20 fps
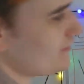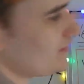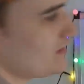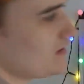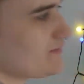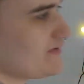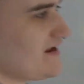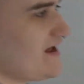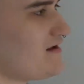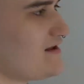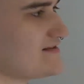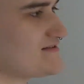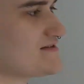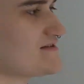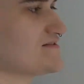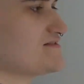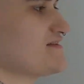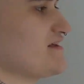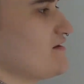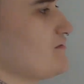But now let's
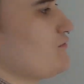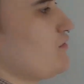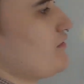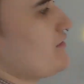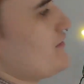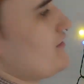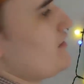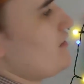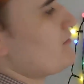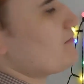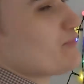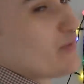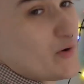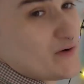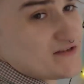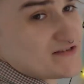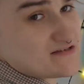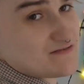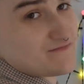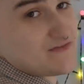consider what the
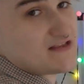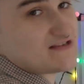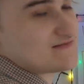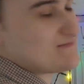points of this